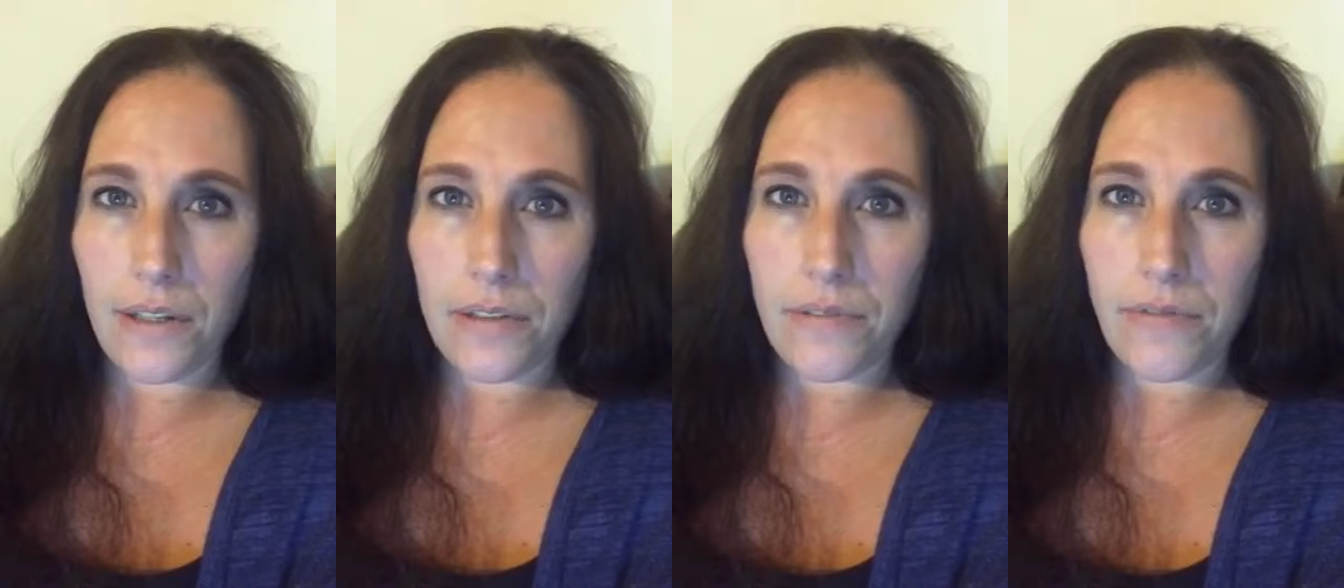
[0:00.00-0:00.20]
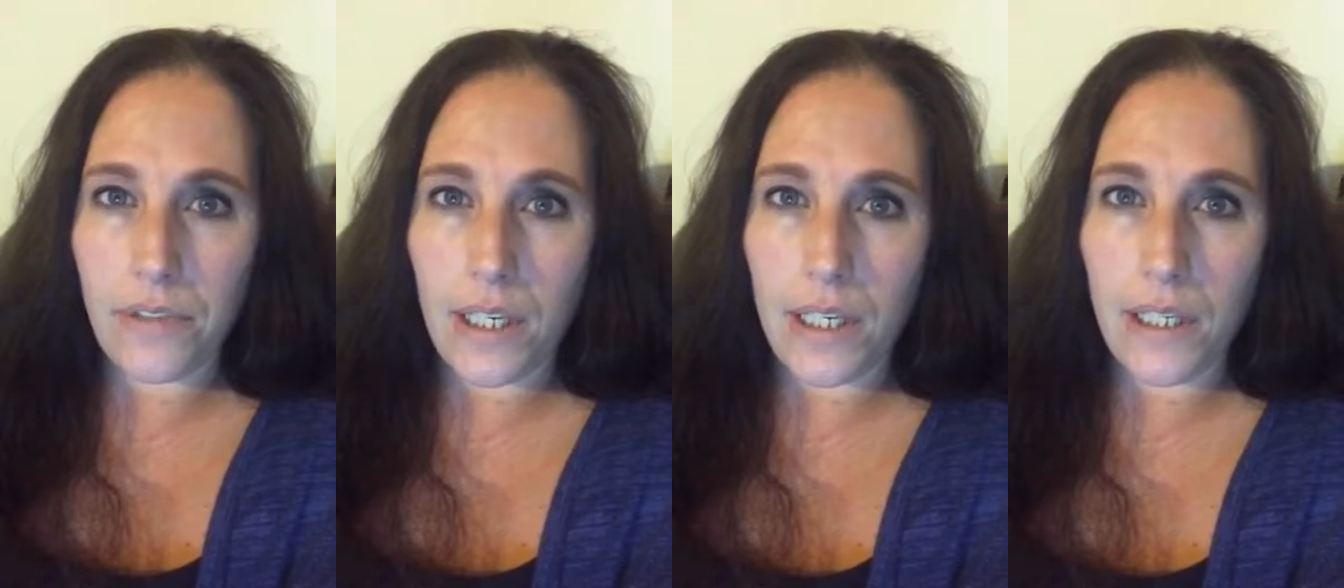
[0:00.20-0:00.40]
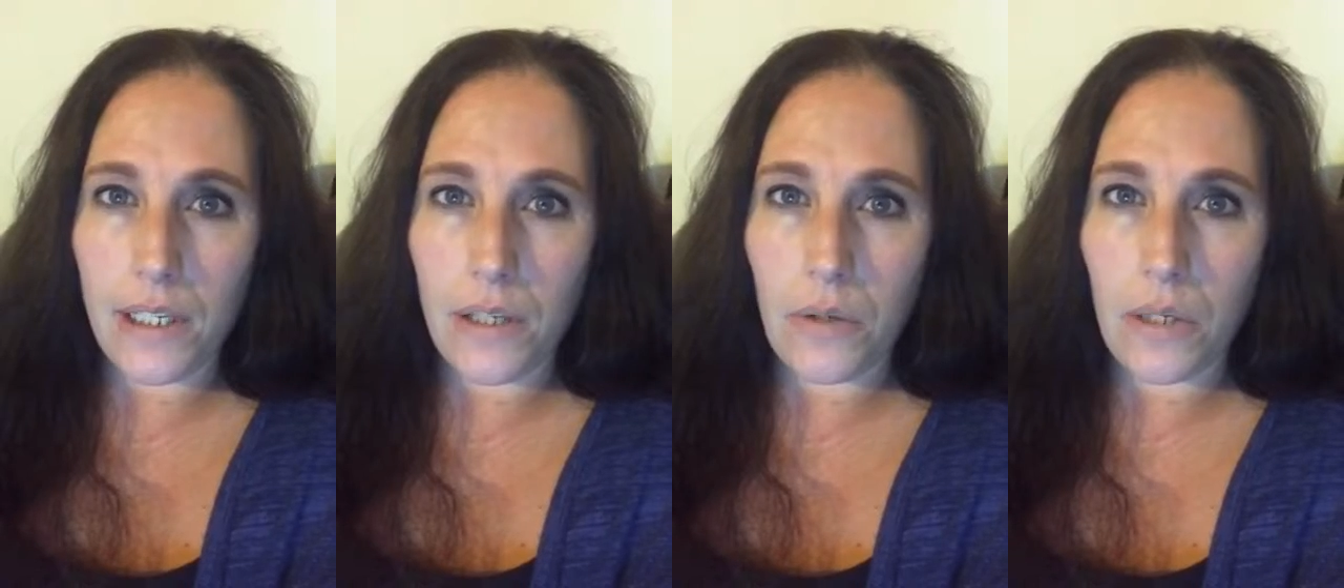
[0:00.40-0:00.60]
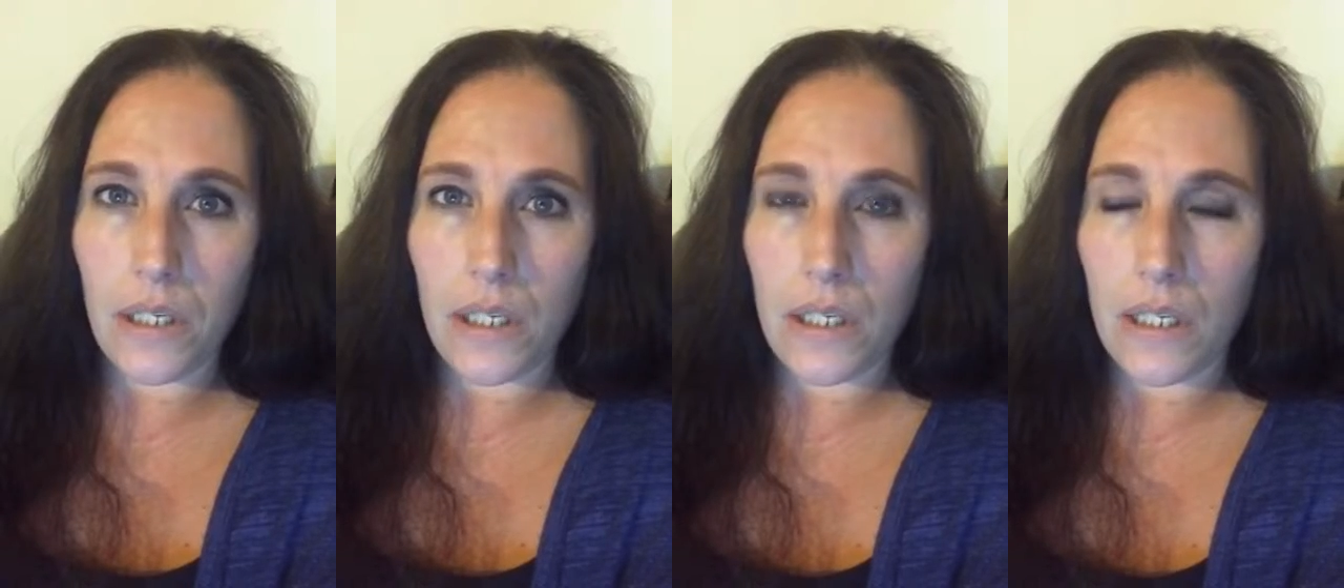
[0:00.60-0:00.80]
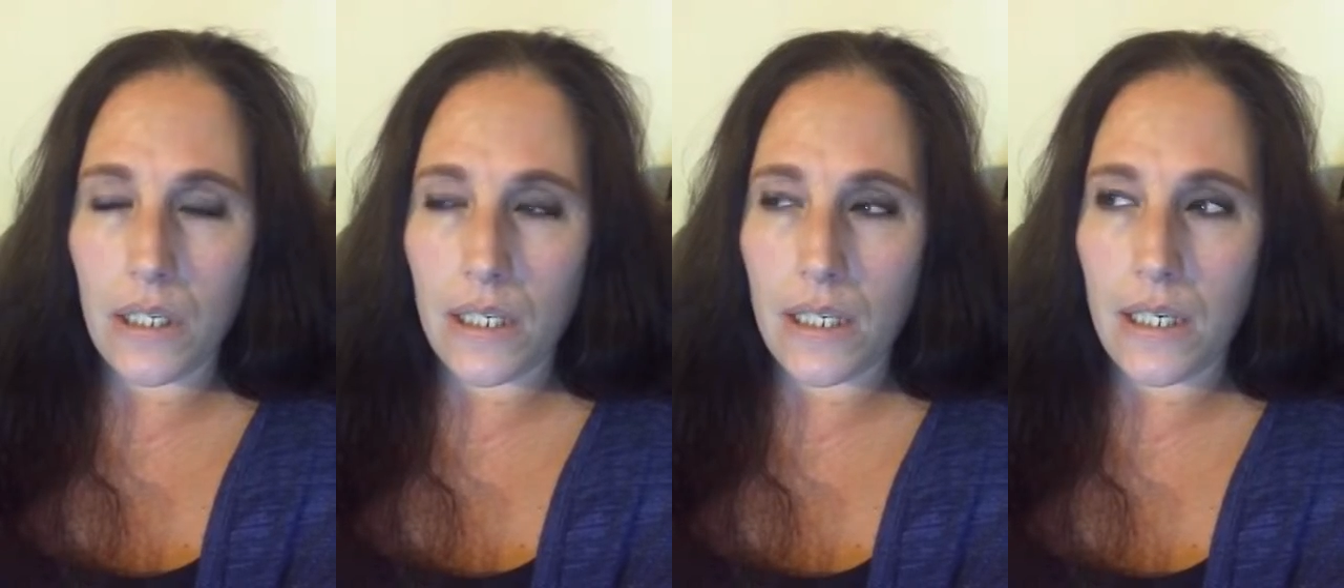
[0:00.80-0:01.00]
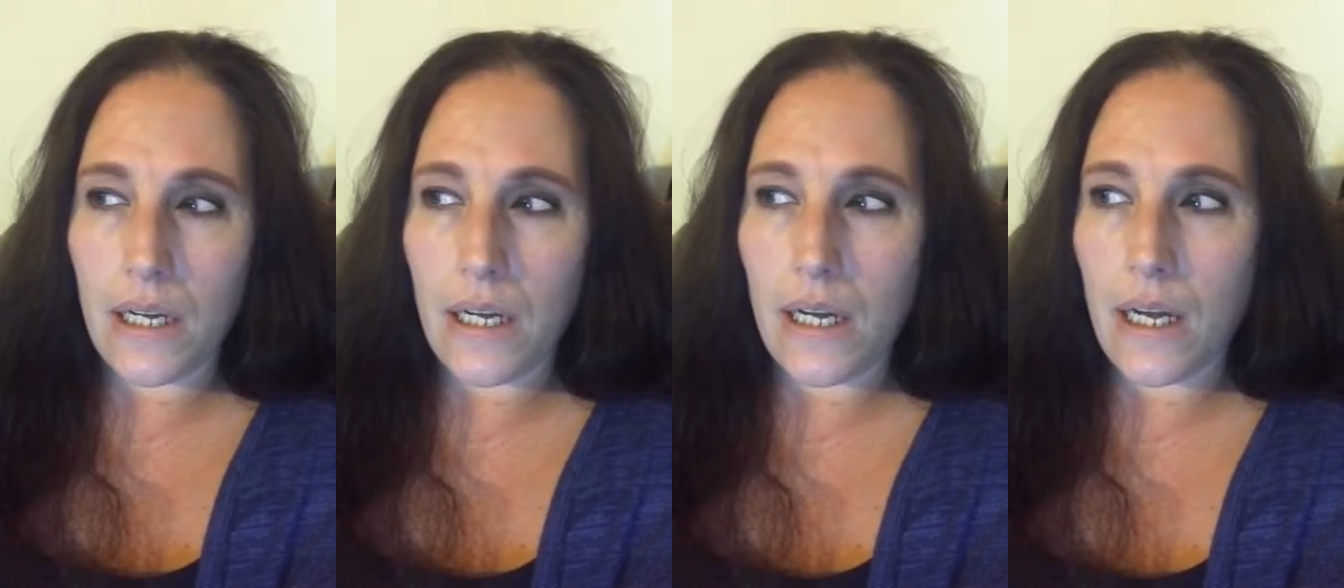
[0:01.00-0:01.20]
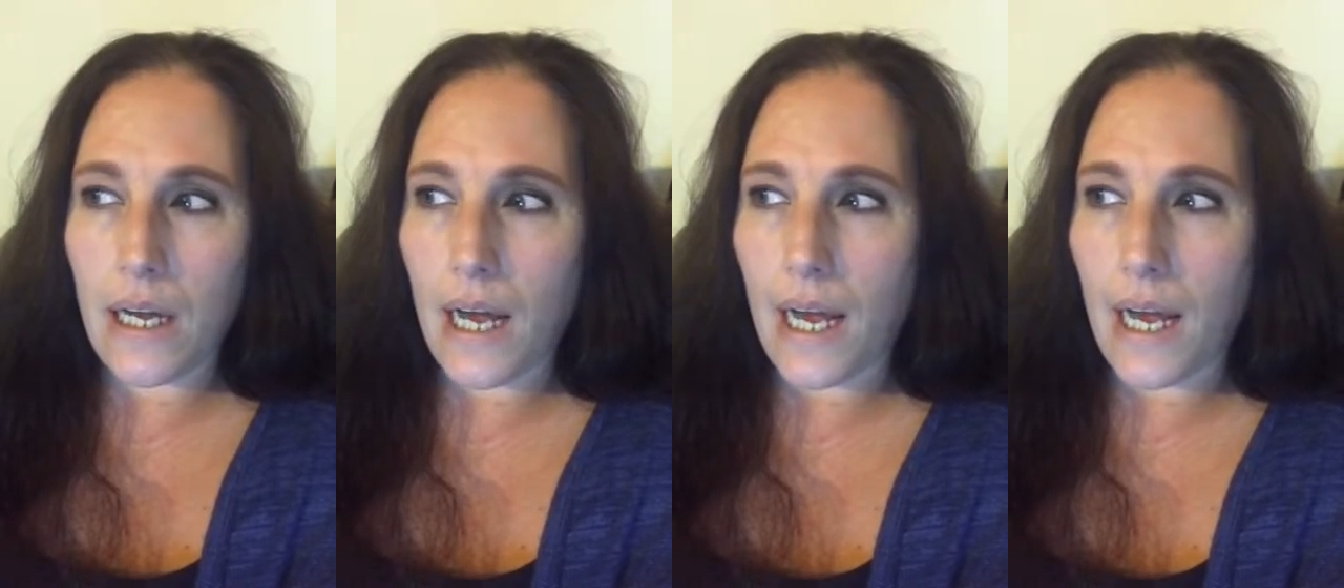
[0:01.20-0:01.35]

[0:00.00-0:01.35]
this video on.